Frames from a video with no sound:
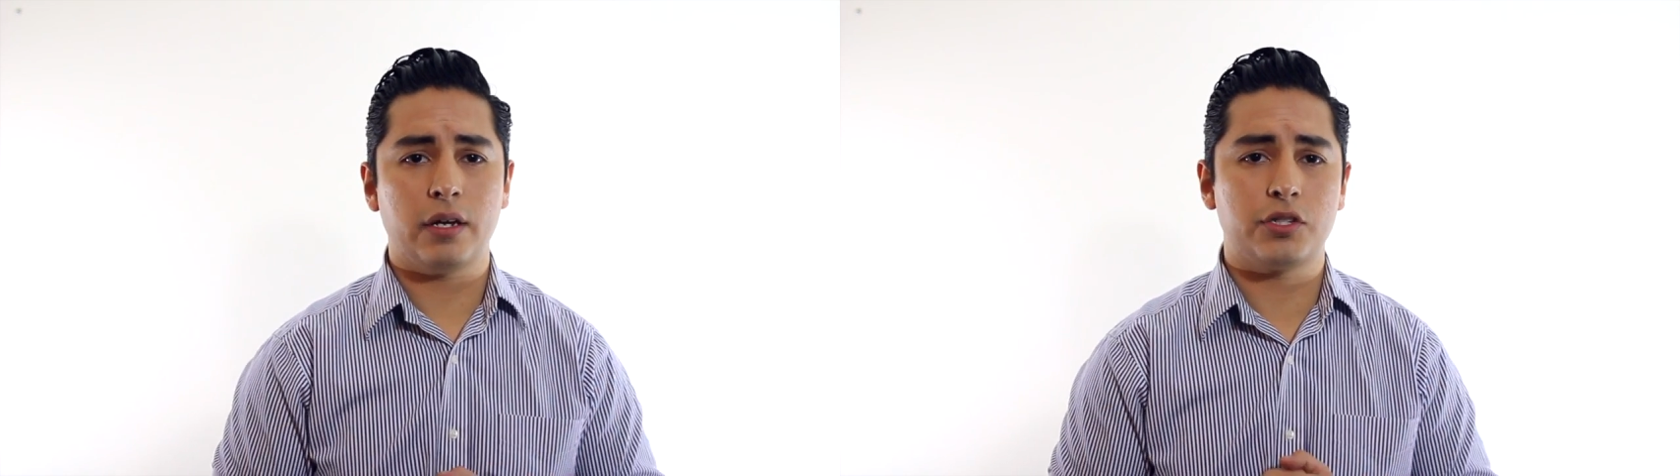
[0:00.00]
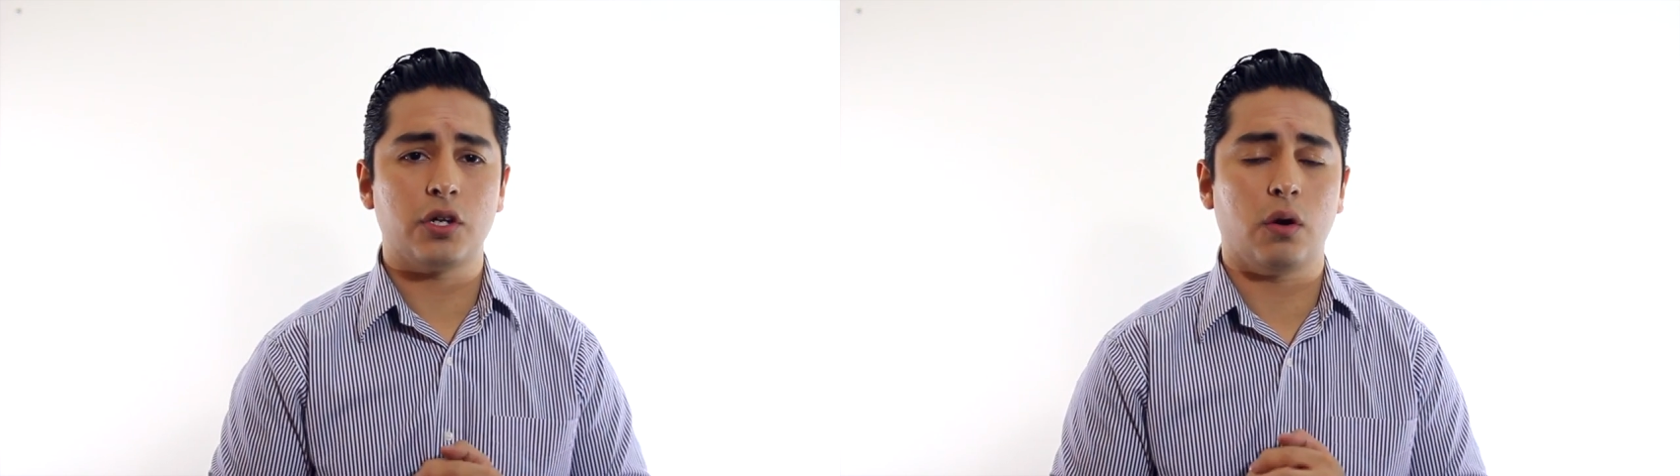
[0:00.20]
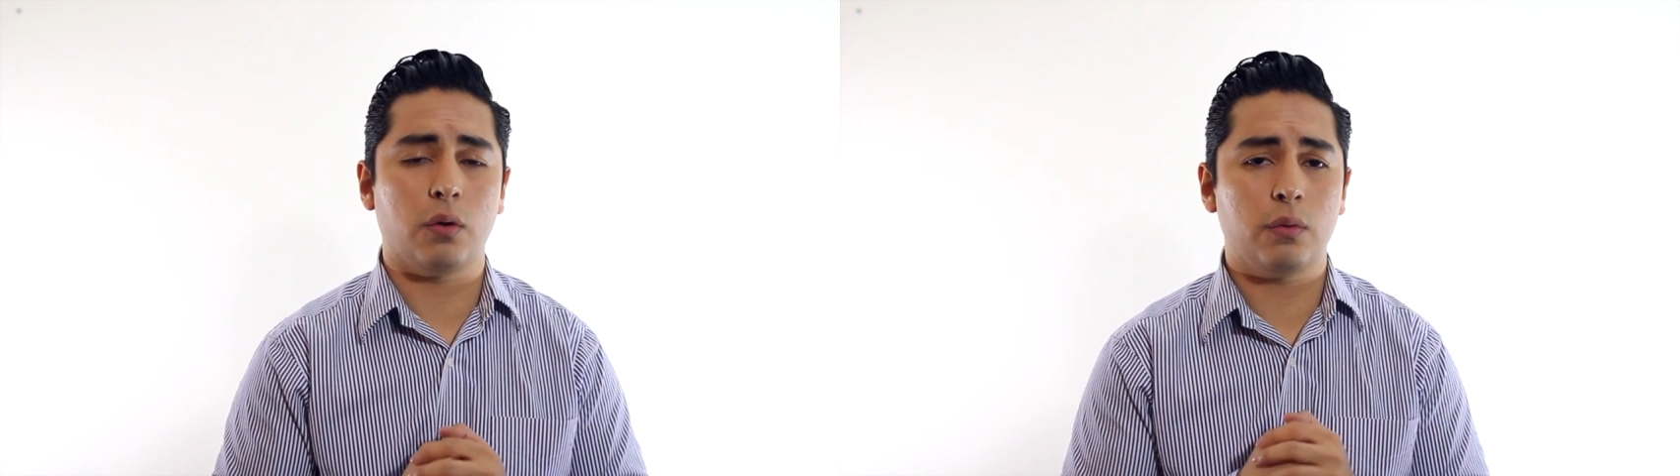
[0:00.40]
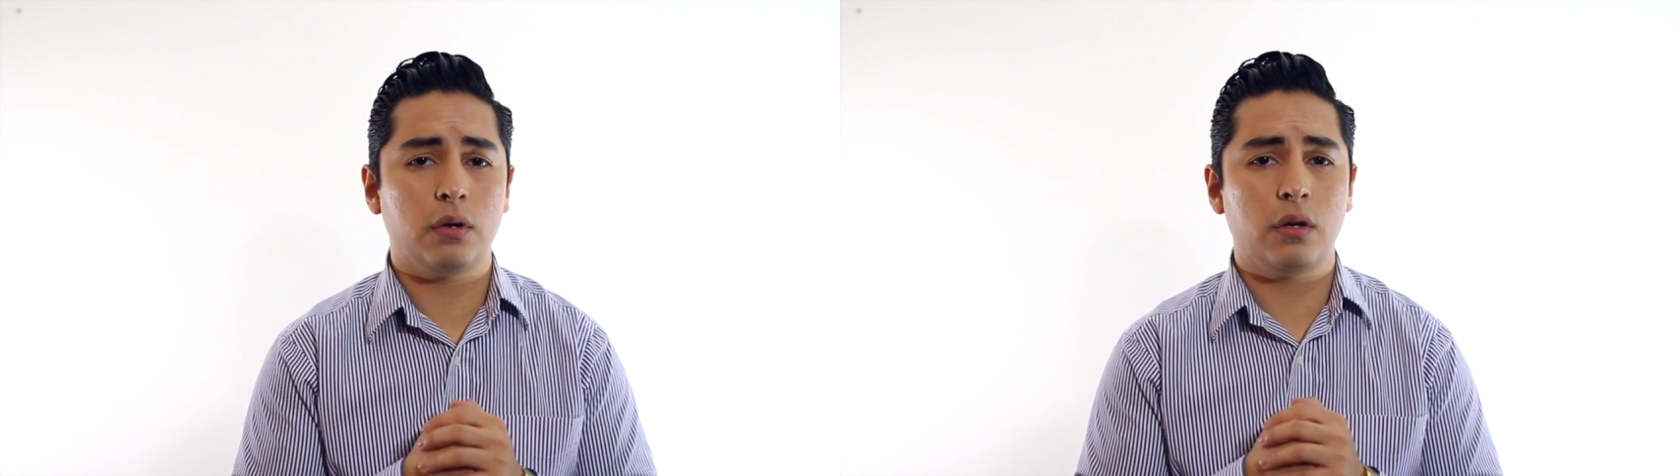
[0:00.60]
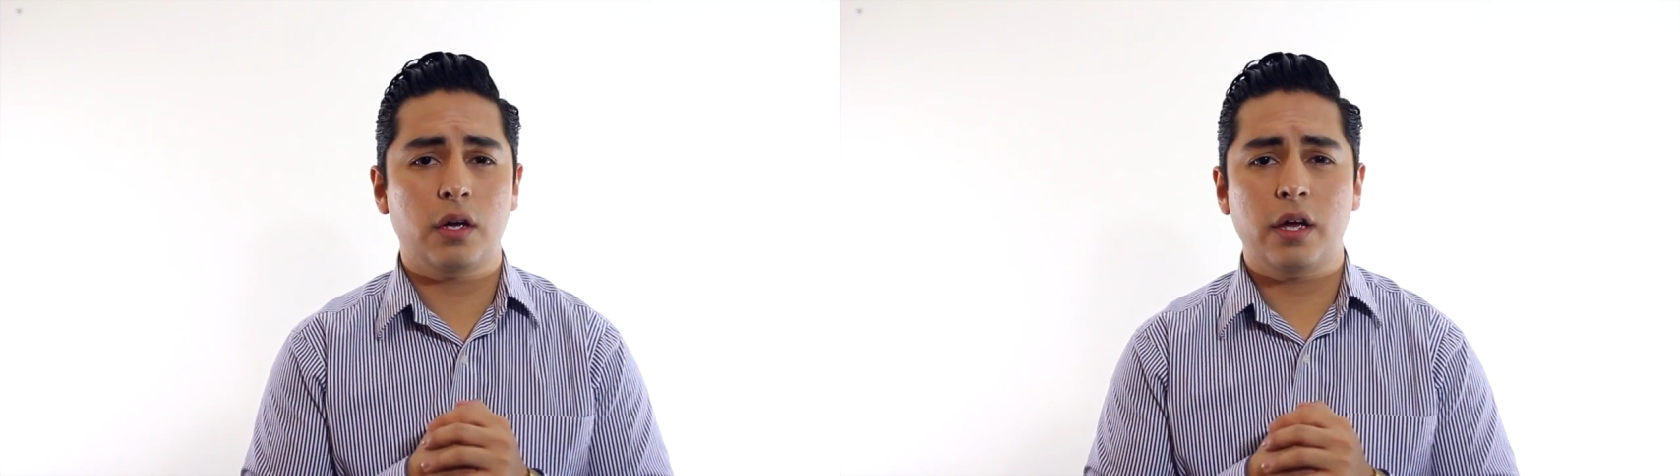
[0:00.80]
So,
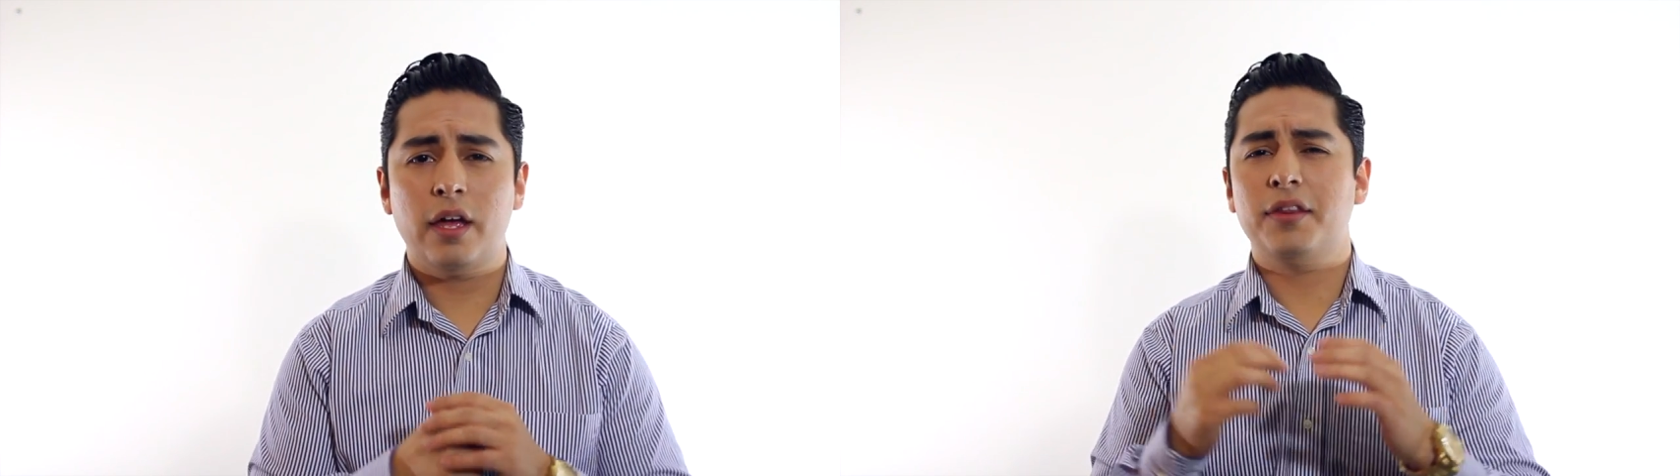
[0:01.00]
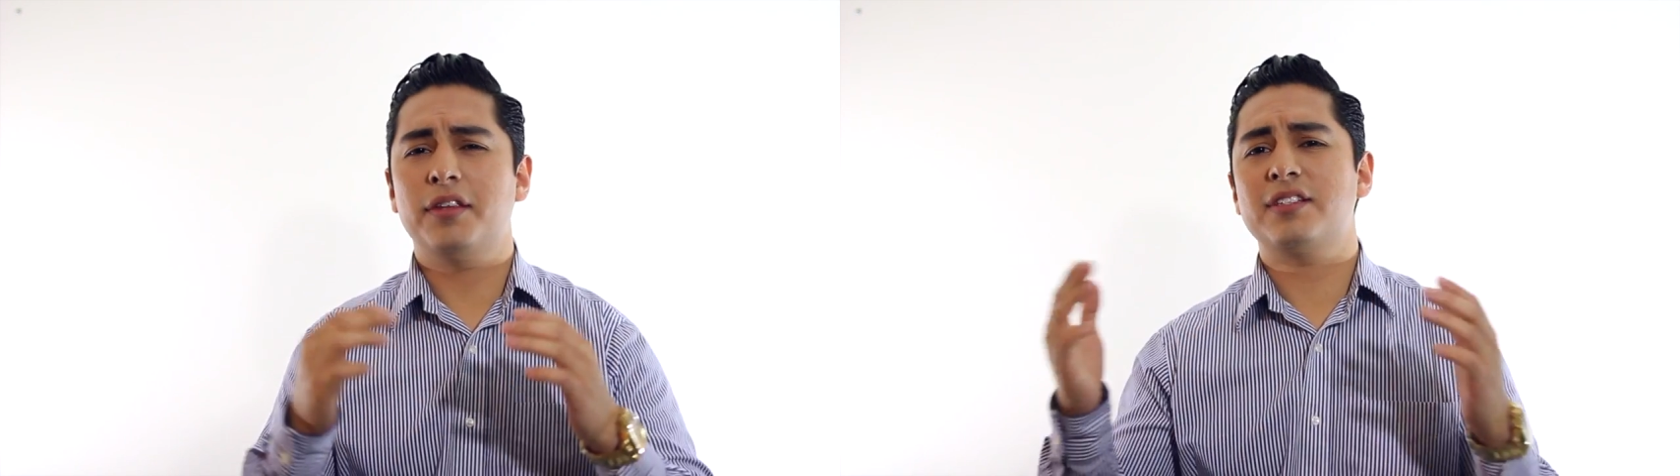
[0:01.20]
the